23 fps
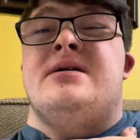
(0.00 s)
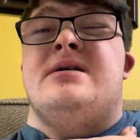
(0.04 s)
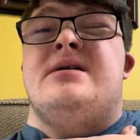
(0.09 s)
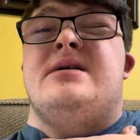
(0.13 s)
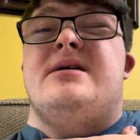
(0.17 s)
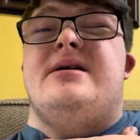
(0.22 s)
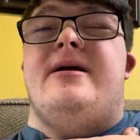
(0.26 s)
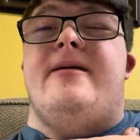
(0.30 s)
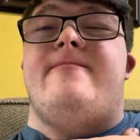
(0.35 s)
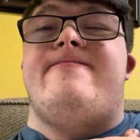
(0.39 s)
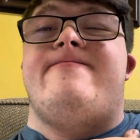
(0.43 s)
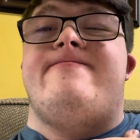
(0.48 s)

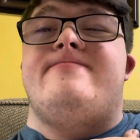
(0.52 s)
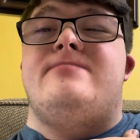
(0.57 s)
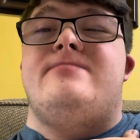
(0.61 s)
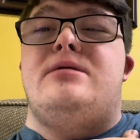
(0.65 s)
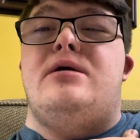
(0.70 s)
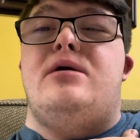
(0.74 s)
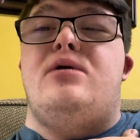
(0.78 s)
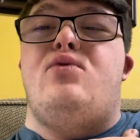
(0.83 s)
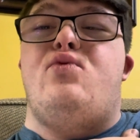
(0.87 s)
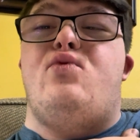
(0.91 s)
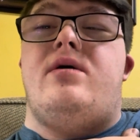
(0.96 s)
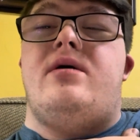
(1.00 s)
if
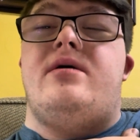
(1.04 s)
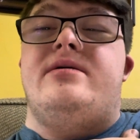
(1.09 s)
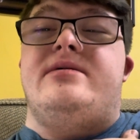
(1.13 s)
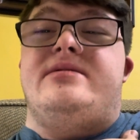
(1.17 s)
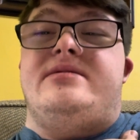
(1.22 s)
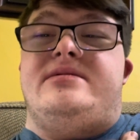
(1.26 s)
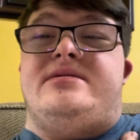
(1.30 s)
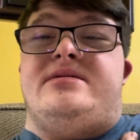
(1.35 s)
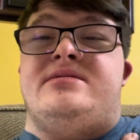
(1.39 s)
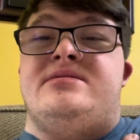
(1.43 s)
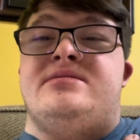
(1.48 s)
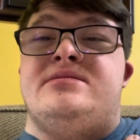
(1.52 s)
you
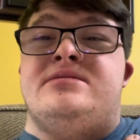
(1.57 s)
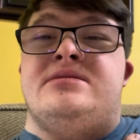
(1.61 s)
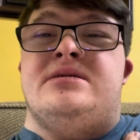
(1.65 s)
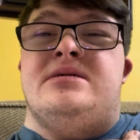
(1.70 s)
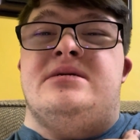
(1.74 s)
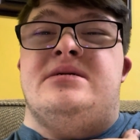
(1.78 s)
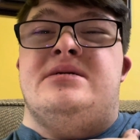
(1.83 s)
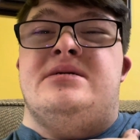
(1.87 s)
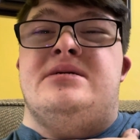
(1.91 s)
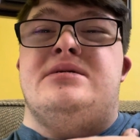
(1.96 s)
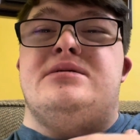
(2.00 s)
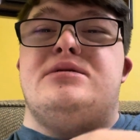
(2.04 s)
want,
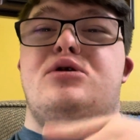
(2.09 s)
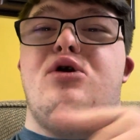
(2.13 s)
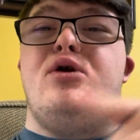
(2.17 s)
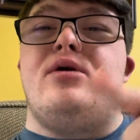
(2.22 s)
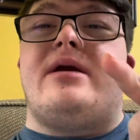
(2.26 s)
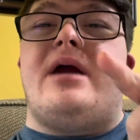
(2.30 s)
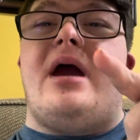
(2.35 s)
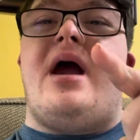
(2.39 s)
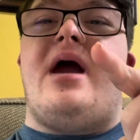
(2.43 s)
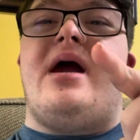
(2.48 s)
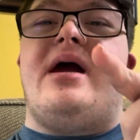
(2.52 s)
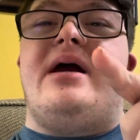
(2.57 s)
you
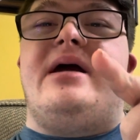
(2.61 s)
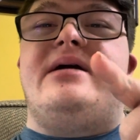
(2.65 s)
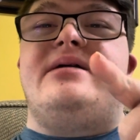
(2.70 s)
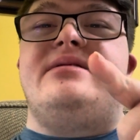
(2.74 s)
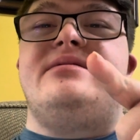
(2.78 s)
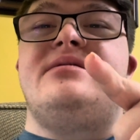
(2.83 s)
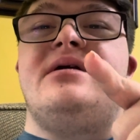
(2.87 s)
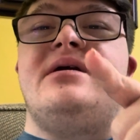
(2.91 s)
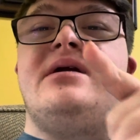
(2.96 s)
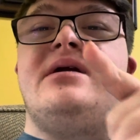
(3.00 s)
can